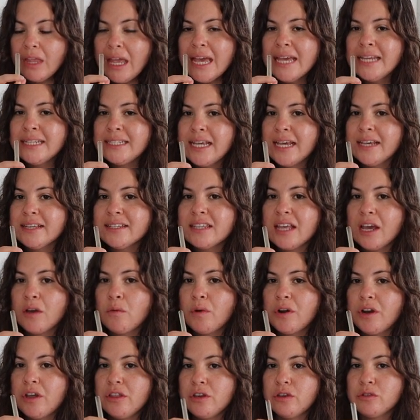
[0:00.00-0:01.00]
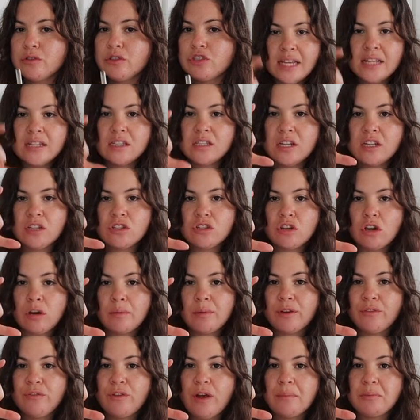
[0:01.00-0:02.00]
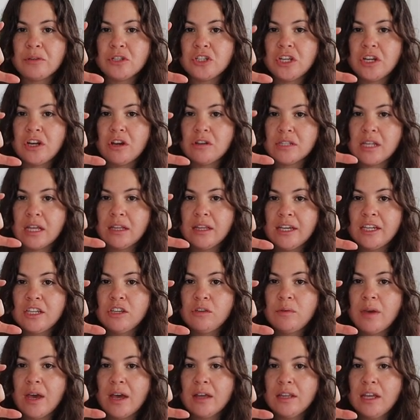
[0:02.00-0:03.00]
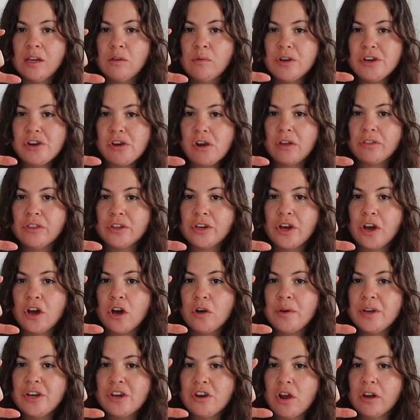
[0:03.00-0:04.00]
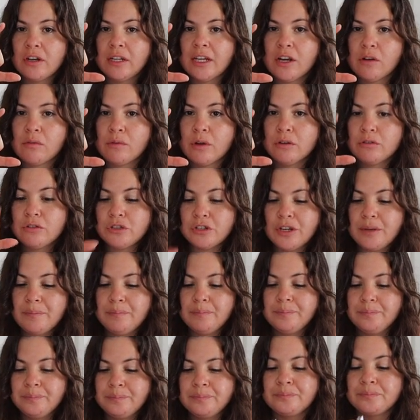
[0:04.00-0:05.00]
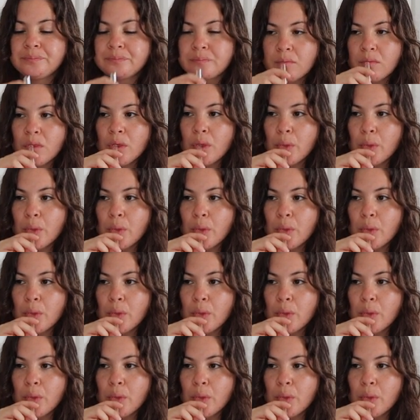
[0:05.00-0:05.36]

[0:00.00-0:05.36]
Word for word: It tastes like one of those instant Starbucks frappuccinos that like you get like when you're on the go and you're on like a road trip. Mm.